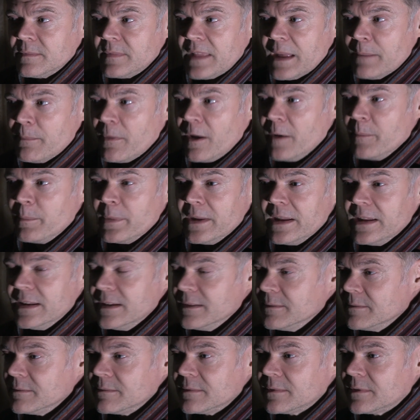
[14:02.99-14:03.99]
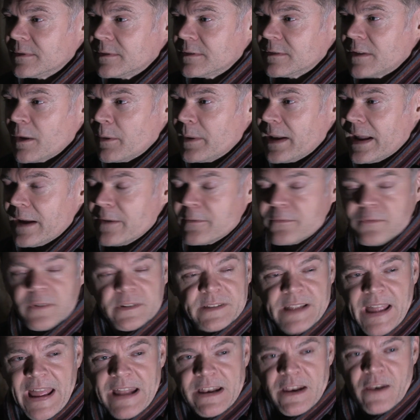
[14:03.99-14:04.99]
That might be going out for a
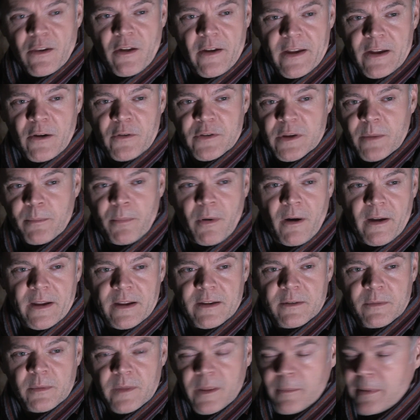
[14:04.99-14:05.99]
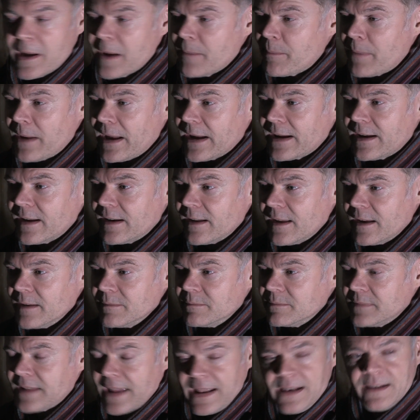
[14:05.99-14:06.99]
day and a night on your bike with a backpack and a
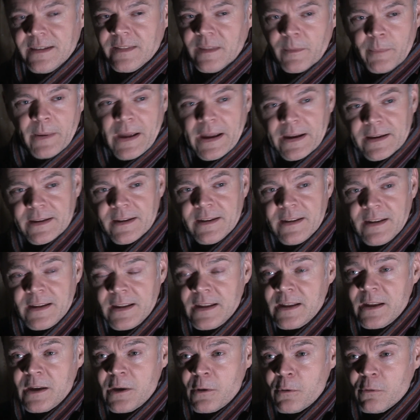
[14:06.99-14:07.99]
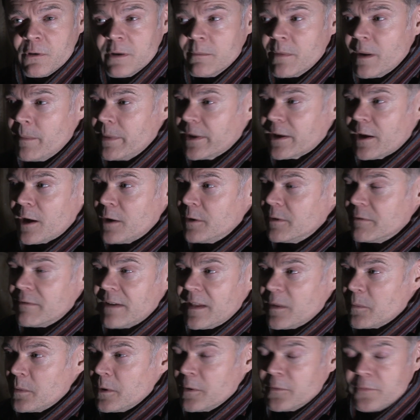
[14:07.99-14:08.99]
tent in the back, or it might be going
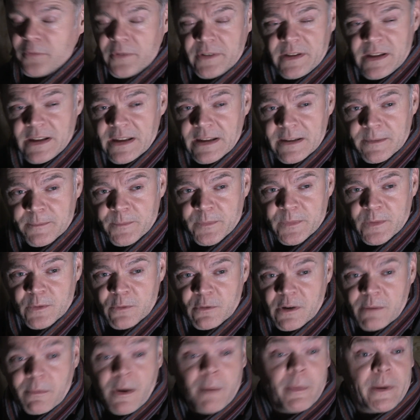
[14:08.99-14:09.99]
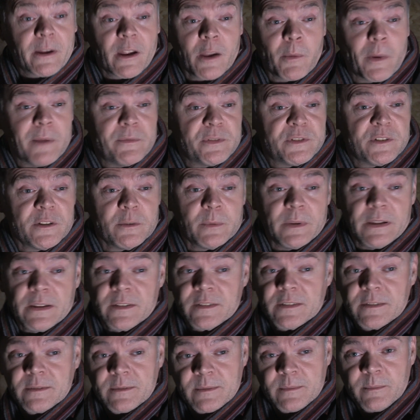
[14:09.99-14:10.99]
around the world for a year, or it might be going away for 2
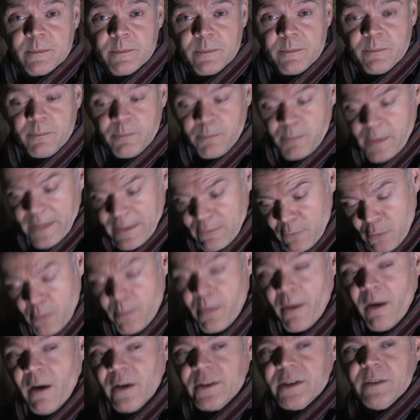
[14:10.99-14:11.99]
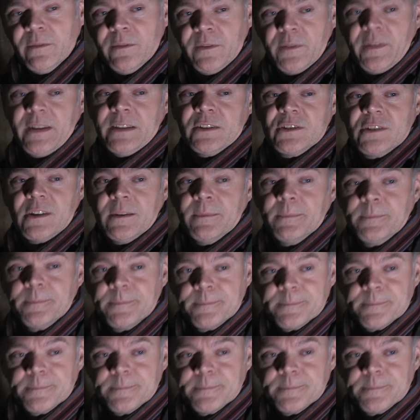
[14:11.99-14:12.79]
weeks. But they're all part of the adventure.